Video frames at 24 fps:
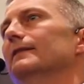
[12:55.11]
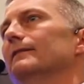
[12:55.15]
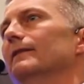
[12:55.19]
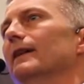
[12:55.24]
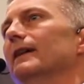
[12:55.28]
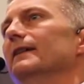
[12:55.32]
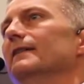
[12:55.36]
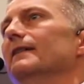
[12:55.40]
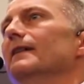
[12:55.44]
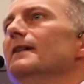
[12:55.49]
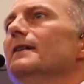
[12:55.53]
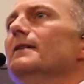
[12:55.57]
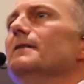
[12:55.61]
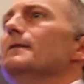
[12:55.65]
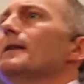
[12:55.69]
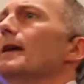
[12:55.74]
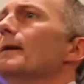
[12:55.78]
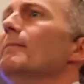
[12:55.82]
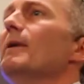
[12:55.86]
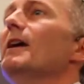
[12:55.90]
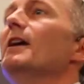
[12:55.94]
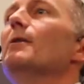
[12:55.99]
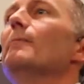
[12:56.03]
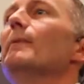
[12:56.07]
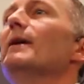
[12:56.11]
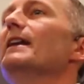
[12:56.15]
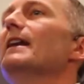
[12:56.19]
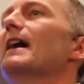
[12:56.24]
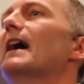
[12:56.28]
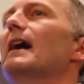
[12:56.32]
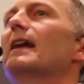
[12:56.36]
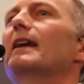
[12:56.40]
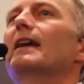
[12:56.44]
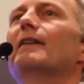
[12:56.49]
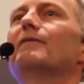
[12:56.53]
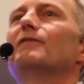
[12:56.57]
Right? They may or may
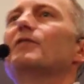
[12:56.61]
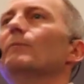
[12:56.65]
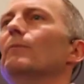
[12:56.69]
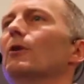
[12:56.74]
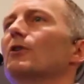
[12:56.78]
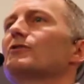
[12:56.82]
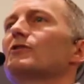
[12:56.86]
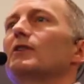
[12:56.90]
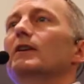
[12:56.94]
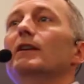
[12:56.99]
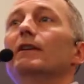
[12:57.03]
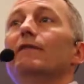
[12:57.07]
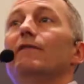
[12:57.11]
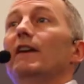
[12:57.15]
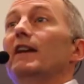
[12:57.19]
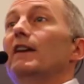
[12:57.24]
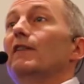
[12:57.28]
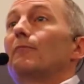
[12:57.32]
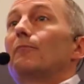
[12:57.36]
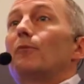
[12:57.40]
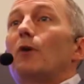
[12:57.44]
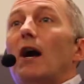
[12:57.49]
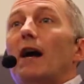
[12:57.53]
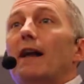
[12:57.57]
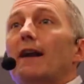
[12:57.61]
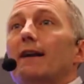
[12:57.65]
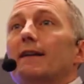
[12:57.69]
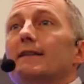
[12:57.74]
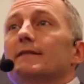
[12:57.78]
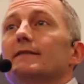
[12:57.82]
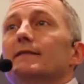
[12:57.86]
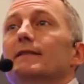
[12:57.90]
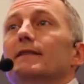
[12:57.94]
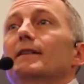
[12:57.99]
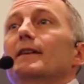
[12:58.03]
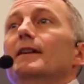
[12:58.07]
not have the most innovative
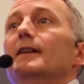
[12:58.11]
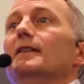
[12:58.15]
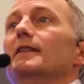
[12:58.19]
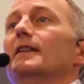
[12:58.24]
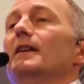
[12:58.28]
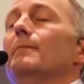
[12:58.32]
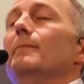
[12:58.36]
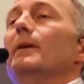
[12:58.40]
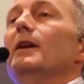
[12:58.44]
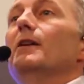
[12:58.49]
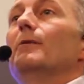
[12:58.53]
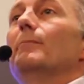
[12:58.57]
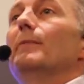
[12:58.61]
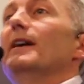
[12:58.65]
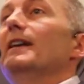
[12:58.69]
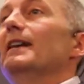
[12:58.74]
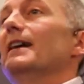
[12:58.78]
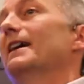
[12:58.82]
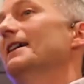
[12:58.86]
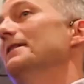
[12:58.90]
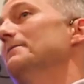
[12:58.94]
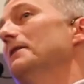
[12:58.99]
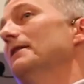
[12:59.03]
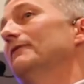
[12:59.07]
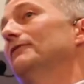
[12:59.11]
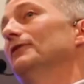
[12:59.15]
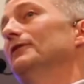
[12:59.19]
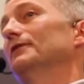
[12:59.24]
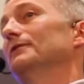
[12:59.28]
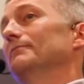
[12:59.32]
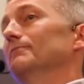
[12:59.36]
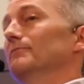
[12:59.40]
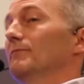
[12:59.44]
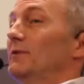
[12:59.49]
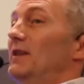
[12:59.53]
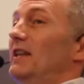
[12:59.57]
product. They may or may not
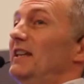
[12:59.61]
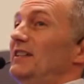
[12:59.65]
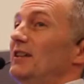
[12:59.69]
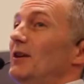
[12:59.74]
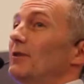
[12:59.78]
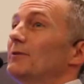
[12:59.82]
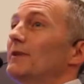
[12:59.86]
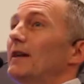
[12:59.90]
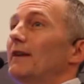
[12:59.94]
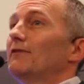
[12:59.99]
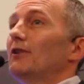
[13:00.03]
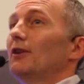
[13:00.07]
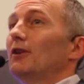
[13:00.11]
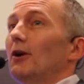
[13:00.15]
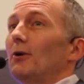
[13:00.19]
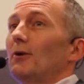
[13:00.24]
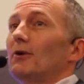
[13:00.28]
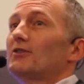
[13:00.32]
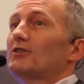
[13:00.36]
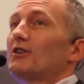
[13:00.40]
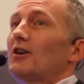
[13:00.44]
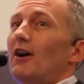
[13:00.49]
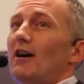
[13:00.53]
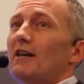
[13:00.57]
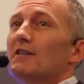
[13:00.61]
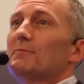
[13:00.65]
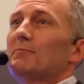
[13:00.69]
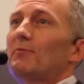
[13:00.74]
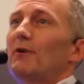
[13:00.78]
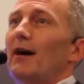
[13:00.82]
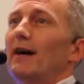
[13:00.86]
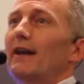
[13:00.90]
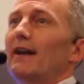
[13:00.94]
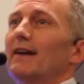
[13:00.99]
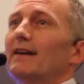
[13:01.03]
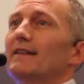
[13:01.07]
have they don't have the lowest cost
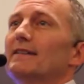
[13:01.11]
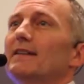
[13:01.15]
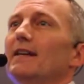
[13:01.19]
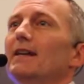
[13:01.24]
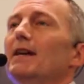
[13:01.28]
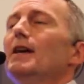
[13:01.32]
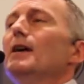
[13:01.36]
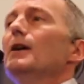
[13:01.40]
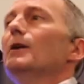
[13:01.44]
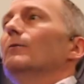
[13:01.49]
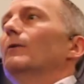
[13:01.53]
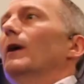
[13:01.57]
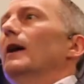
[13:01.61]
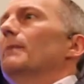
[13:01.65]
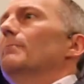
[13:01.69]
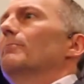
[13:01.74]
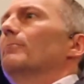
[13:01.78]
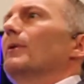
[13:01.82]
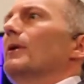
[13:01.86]
product, right?